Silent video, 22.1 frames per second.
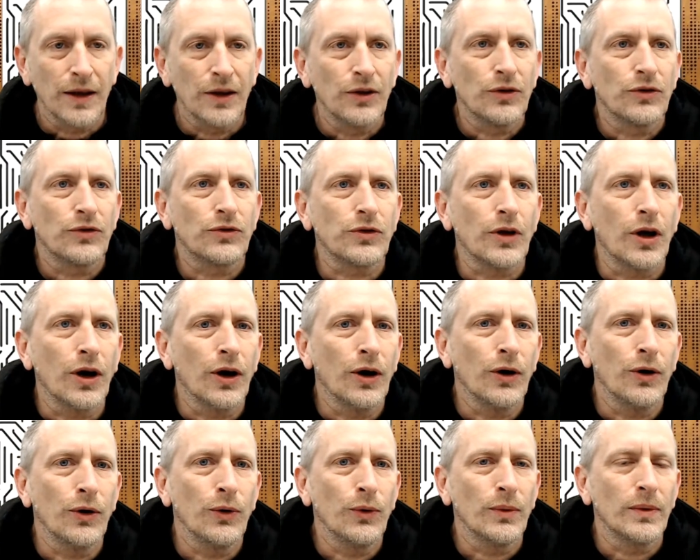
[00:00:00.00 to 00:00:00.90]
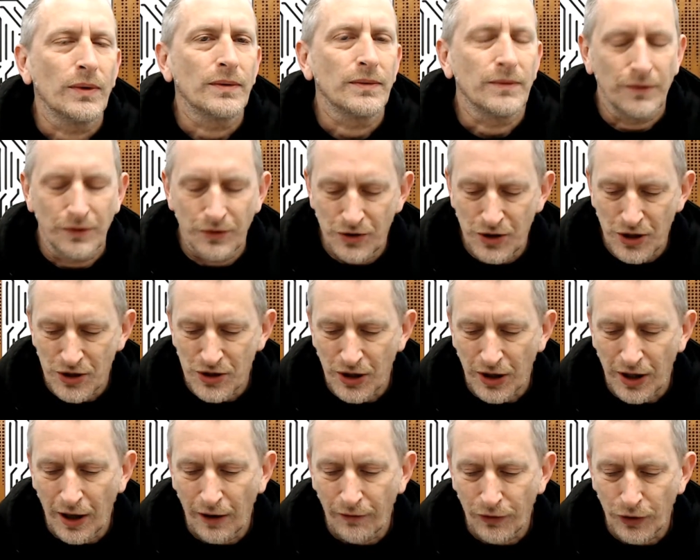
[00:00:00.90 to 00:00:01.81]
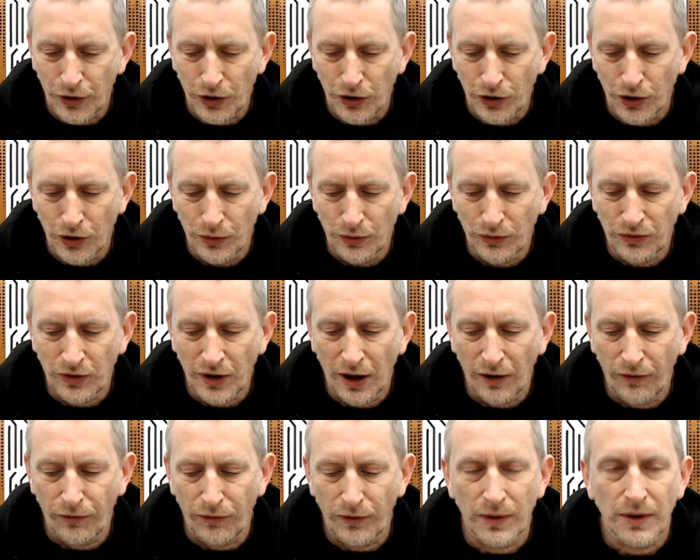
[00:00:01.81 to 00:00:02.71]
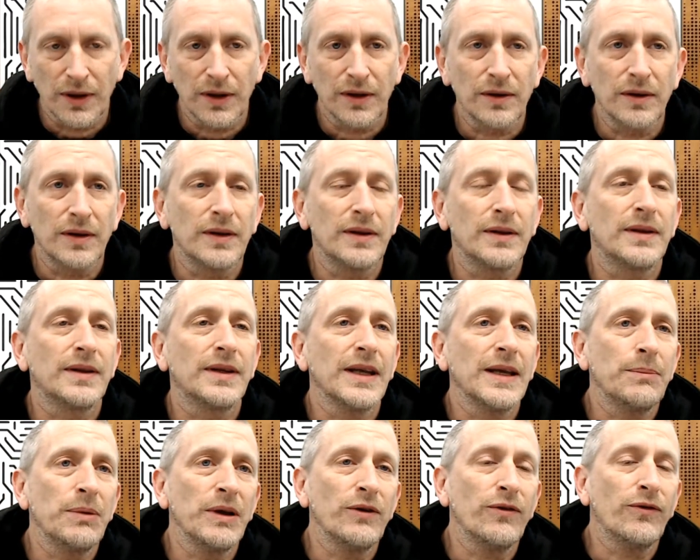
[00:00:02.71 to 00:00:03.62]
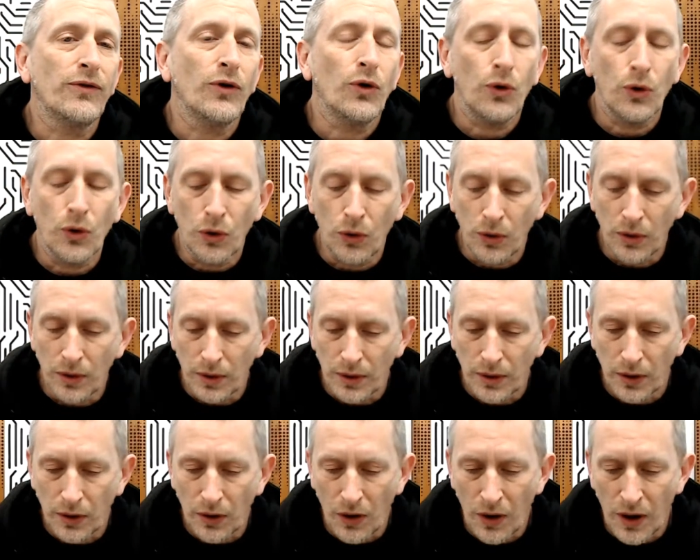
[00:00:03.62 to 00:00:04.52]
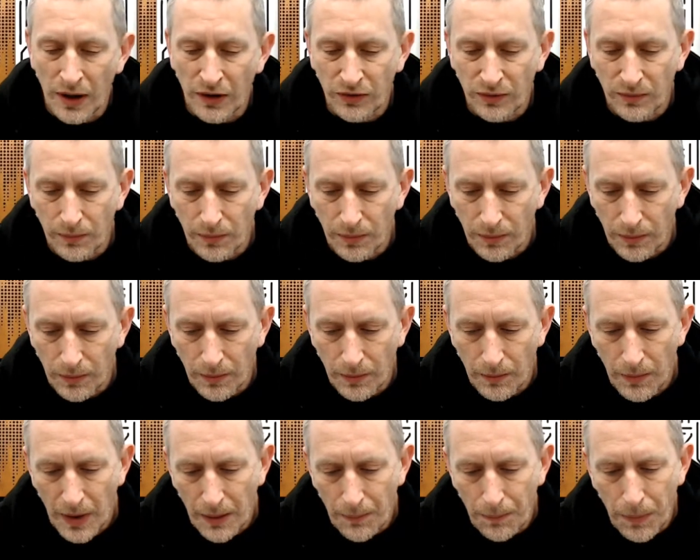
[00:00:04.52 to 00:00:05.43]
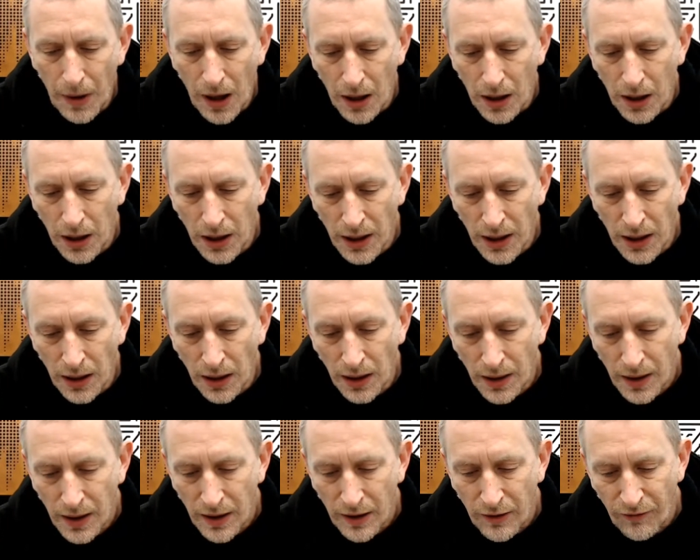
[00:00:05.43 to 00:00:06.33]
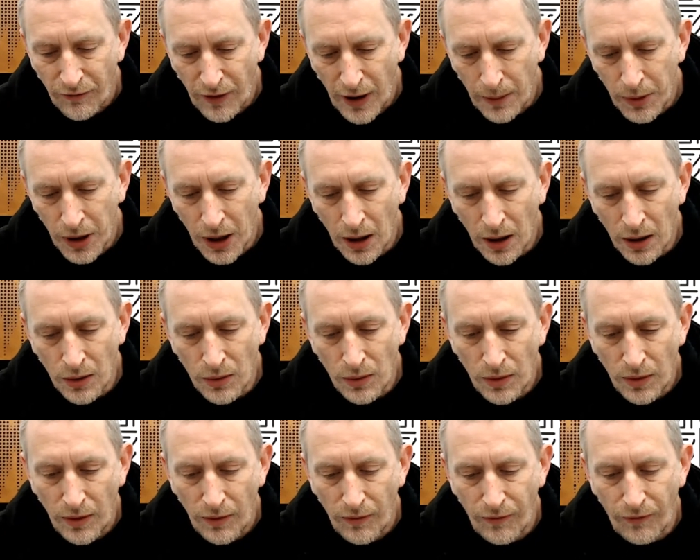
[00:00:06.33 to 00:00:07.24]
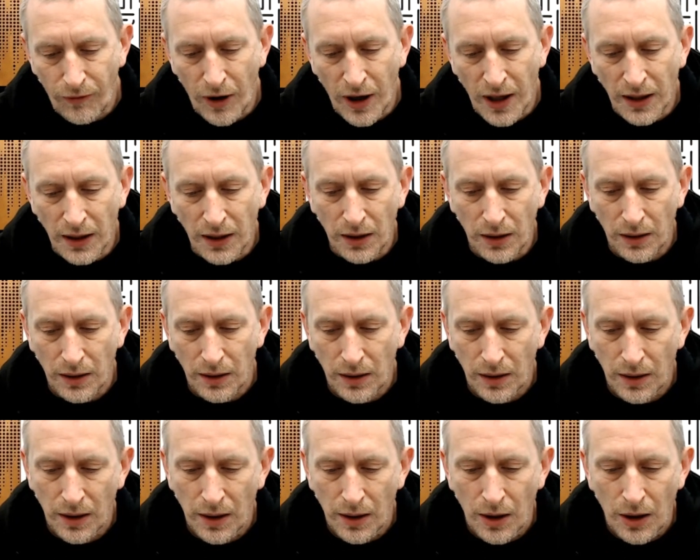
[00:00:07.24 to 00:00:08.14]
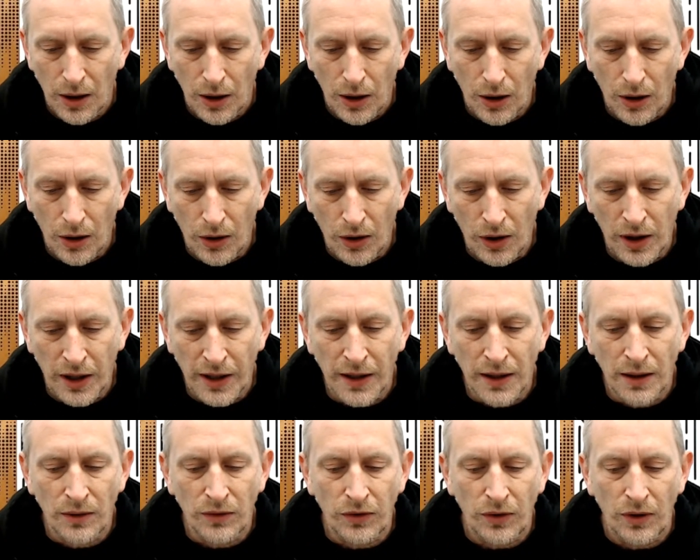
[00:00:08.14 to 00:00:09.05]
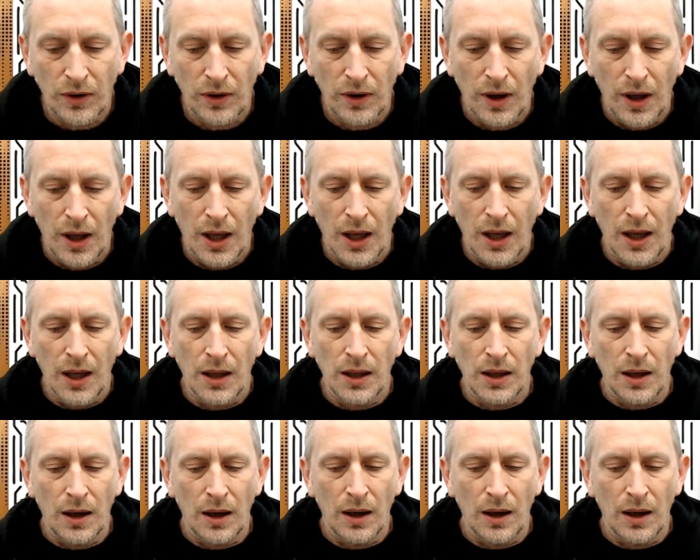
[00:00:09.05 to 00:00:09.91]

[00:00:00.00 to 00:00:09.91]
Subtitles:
So just to cover the new stuff. DB4 guys, Matt Buckley, Fabio, Frank, Erlind, and